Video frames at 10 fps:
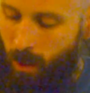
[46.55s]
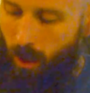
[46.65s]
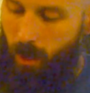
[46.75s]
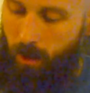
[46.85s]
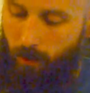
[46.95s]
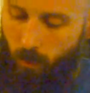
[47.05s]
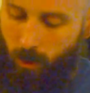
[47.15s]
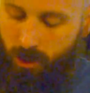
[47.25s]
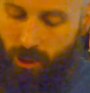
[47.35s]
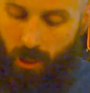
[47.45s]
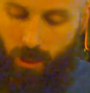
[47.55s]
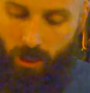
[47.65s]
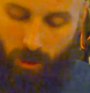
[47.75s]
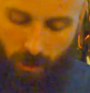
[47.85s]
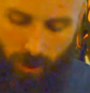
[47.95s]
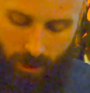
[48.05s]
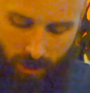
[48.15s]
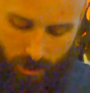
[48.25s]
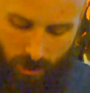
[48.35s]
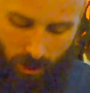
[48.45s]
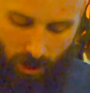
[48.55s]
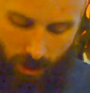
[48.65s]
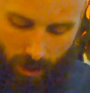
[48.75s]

Um, what you need to do is you need to